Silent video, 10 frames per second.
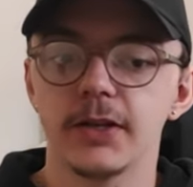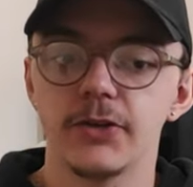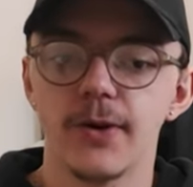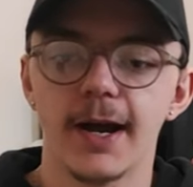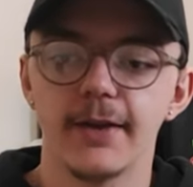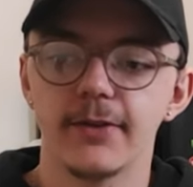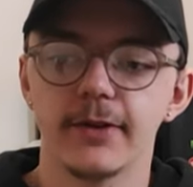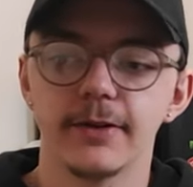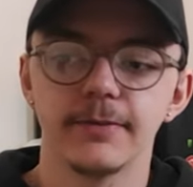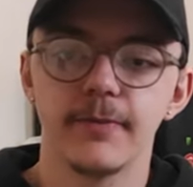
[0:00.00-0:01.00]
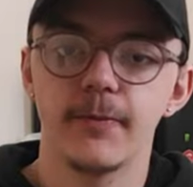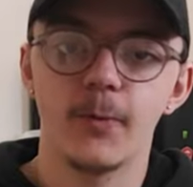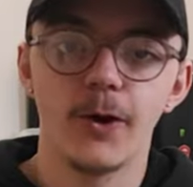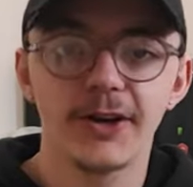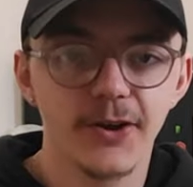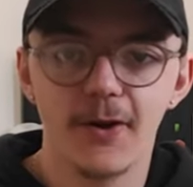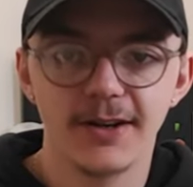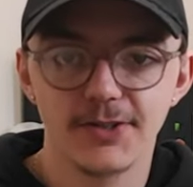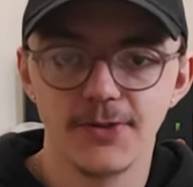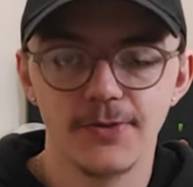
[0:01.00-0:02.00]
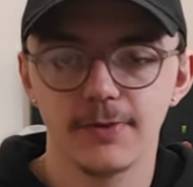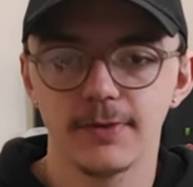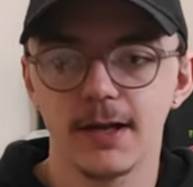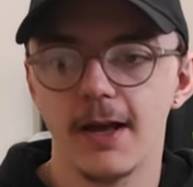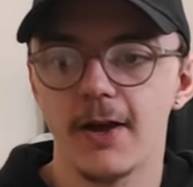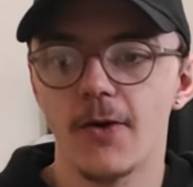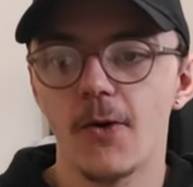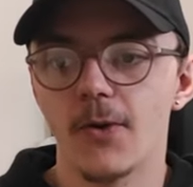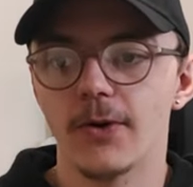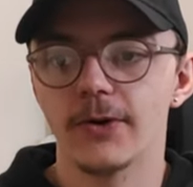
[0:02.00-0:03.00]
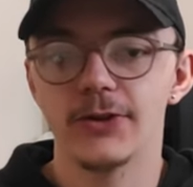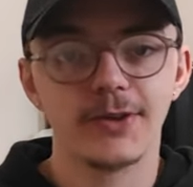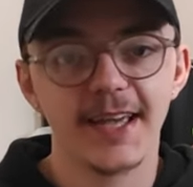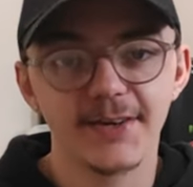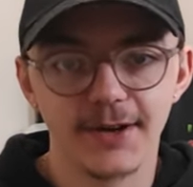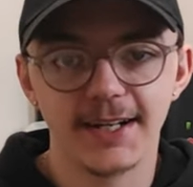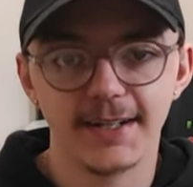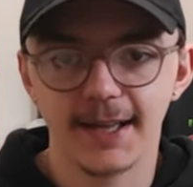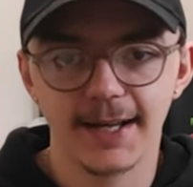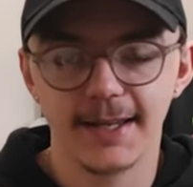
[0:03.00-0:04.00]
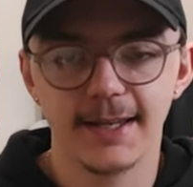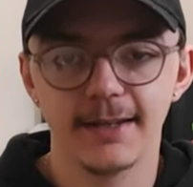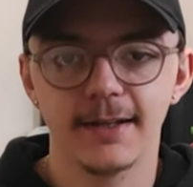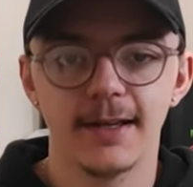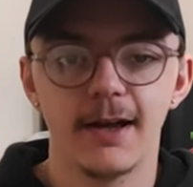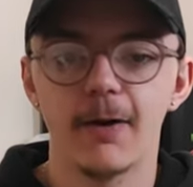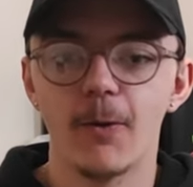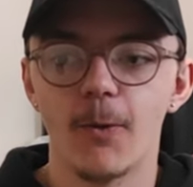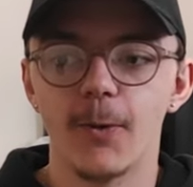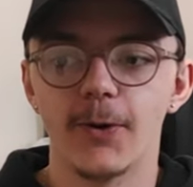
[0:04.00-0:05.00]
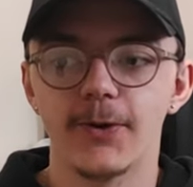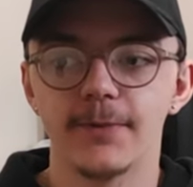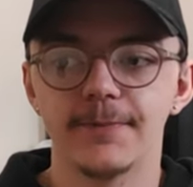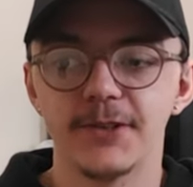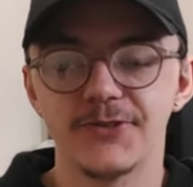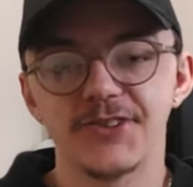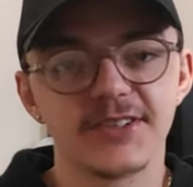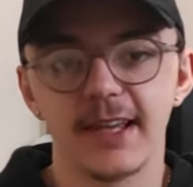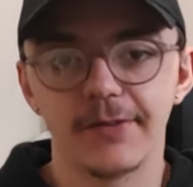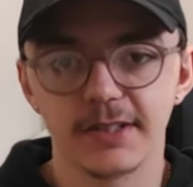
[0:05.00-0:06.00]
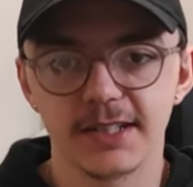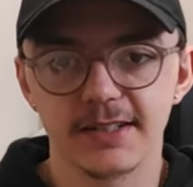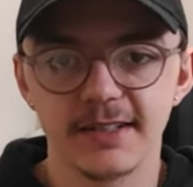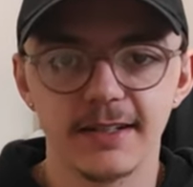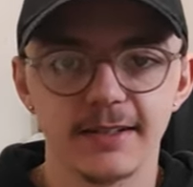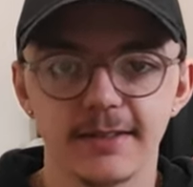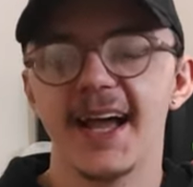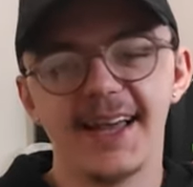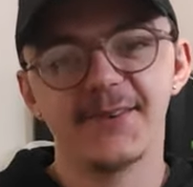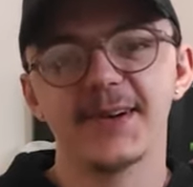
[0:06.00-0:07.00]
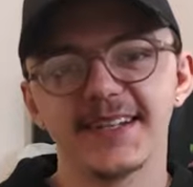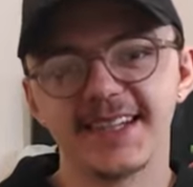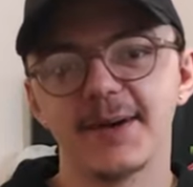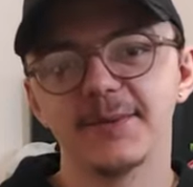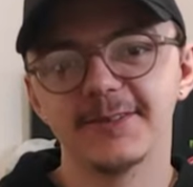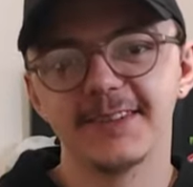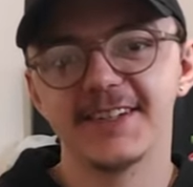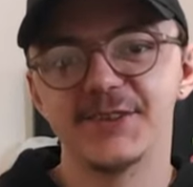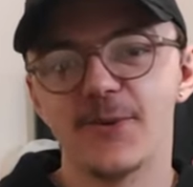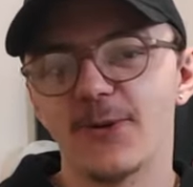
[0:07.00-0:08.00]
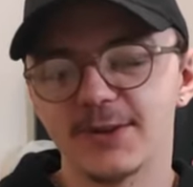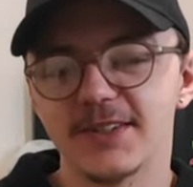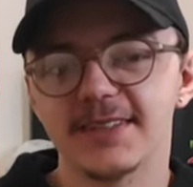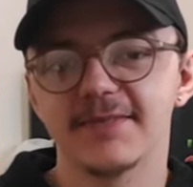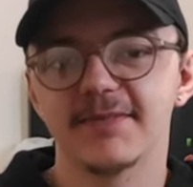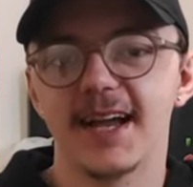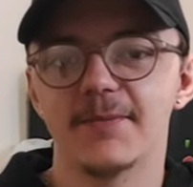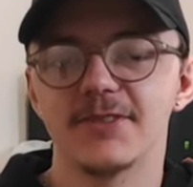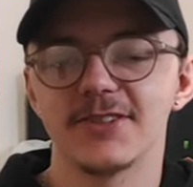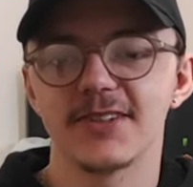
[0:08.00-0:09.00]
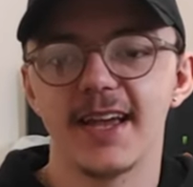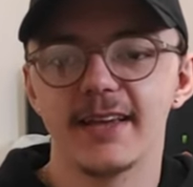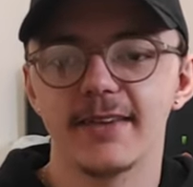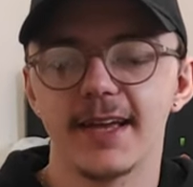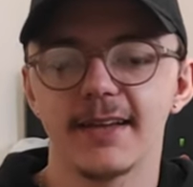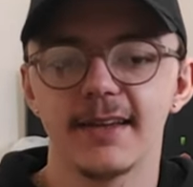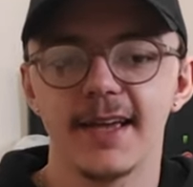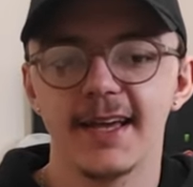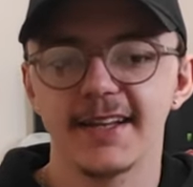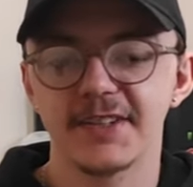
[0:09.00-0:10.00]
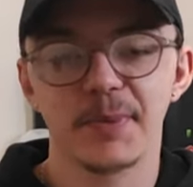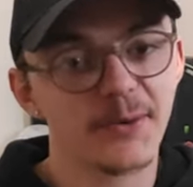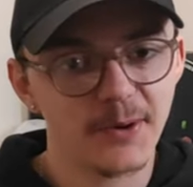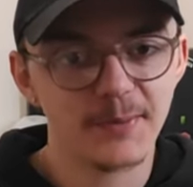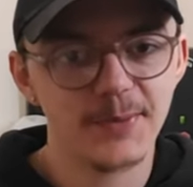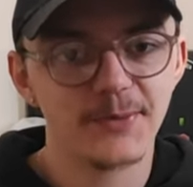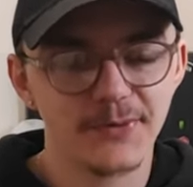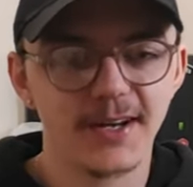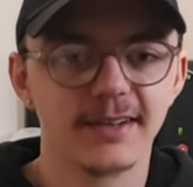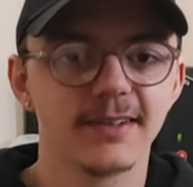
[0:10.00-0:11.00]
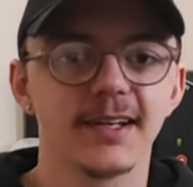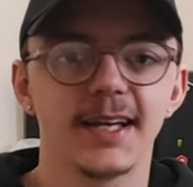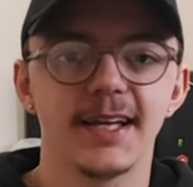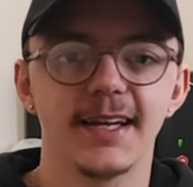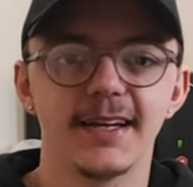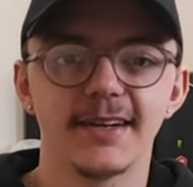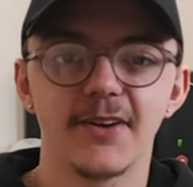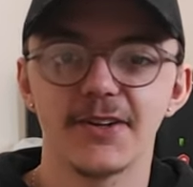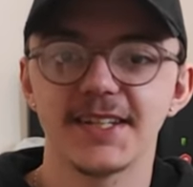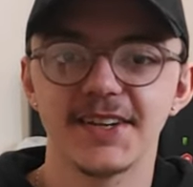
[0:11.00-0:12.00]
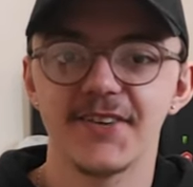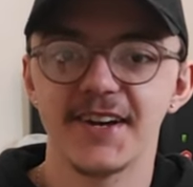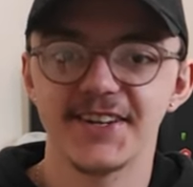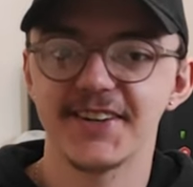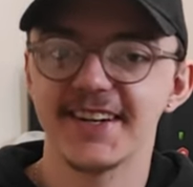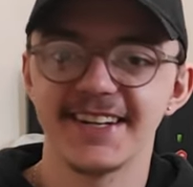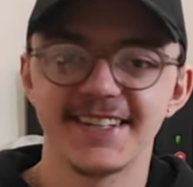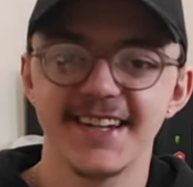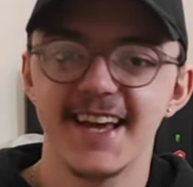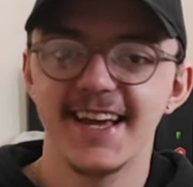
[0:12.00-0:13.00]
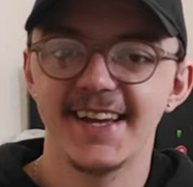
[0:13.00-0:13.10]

you either work your ass off, or you get really lucky, or you just never succeed. I don't want to dabble into all of it. I'm just saying that despite what people think, uh, content creation is